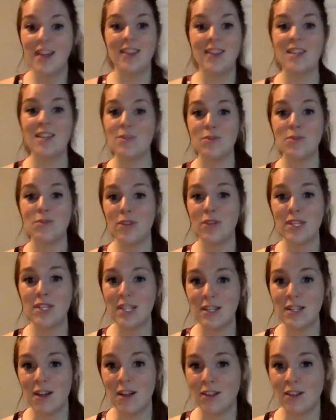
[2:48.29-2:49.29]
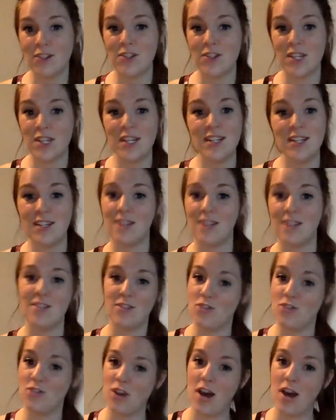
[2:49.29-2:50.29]
this was only $10 and it does
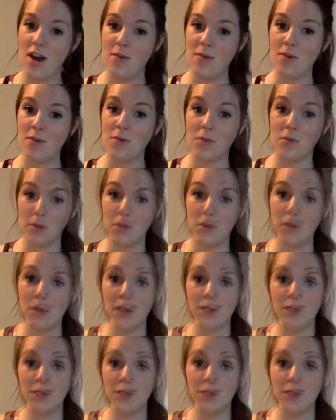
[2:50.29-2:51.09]
the job real well.